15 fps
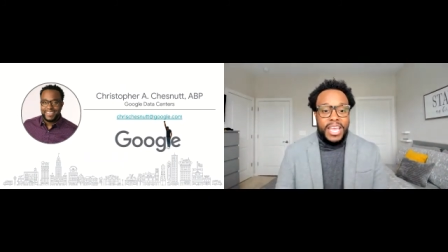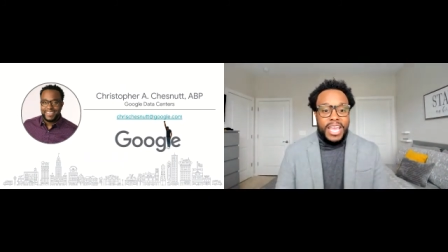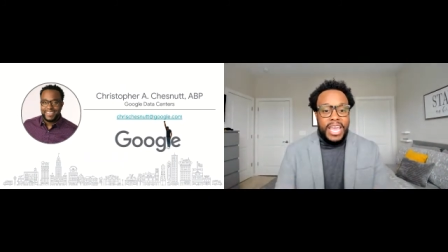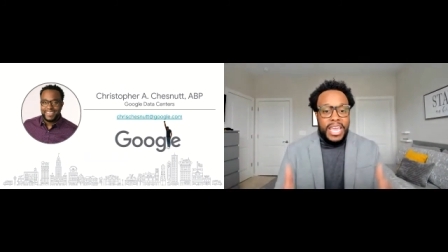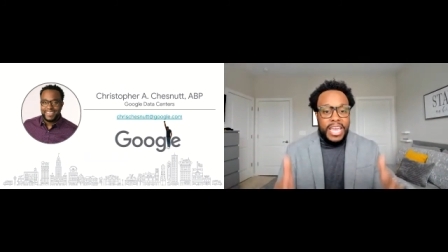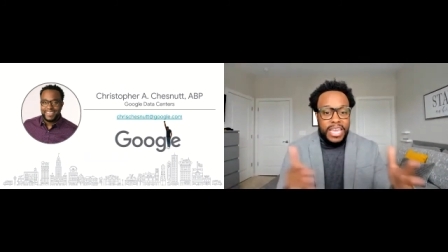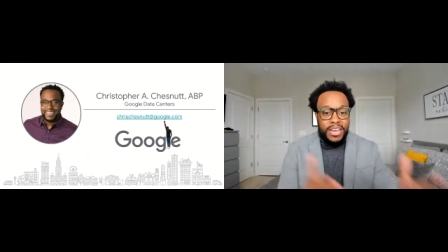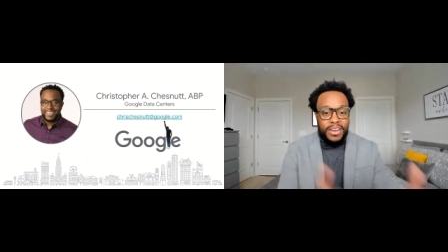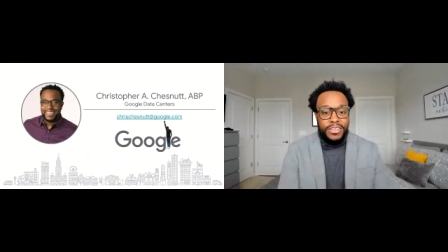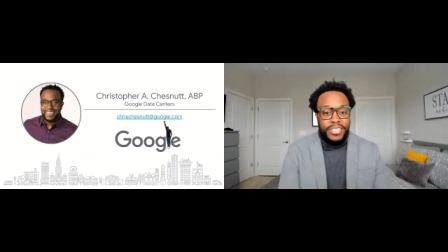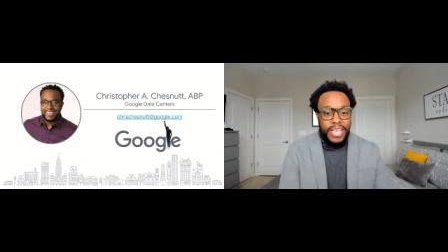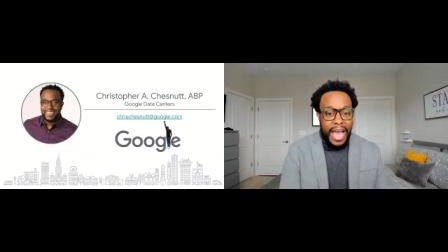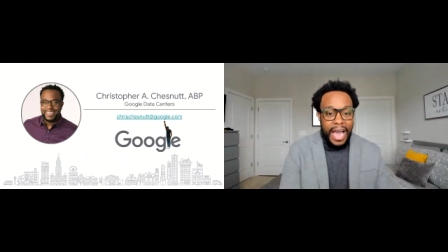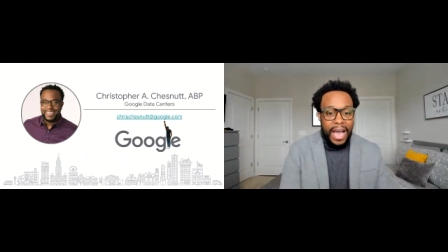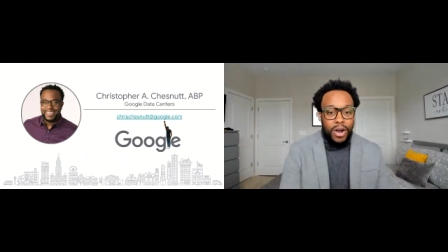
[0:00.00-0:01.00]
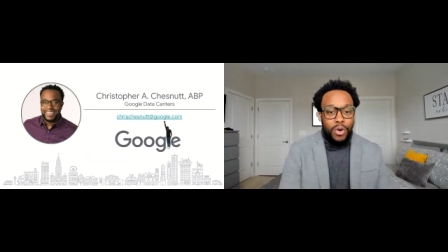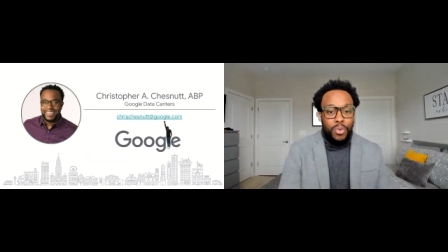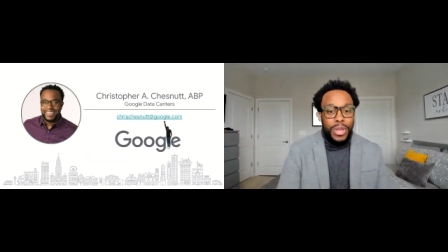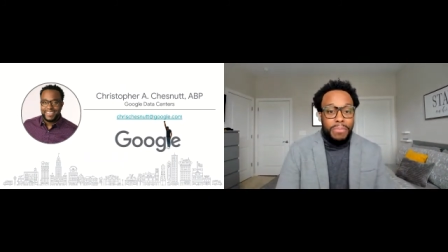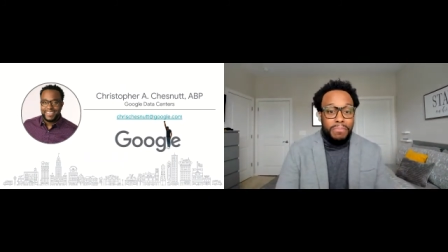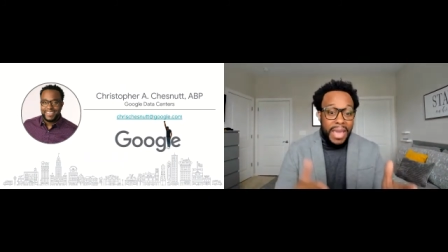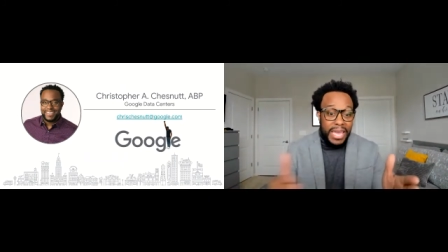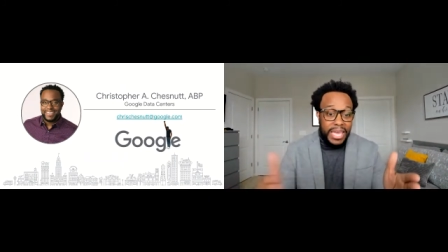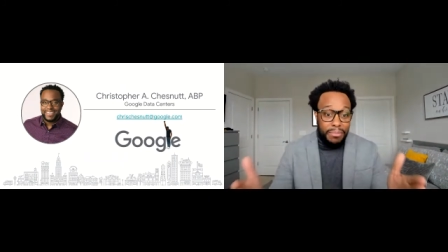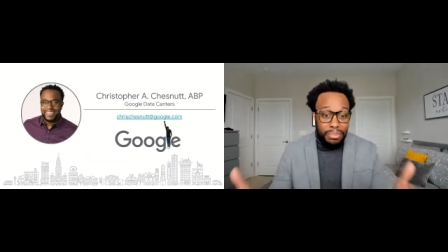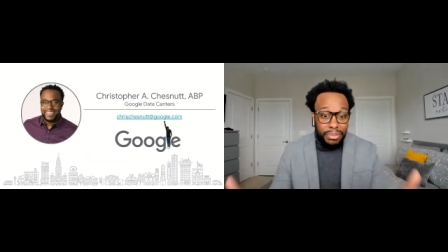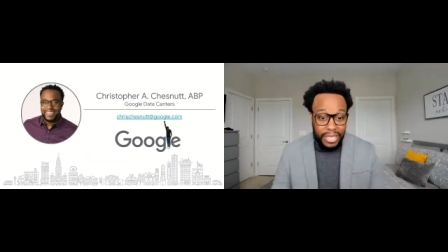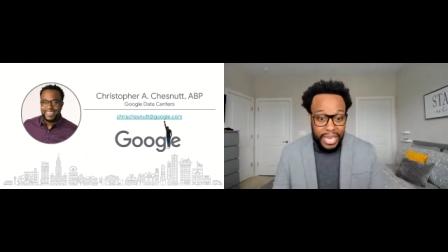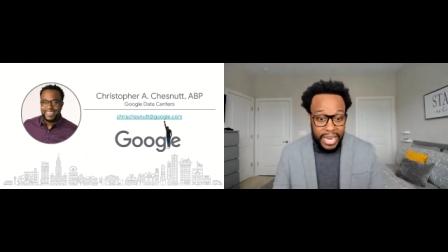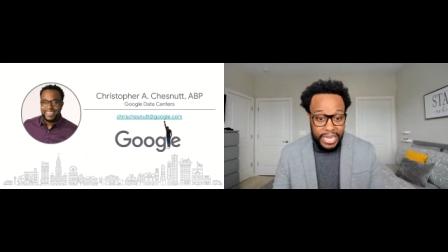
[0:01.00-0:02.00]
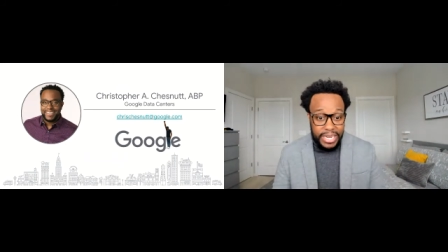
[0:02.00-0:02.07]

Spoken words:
Here's how we make it plain.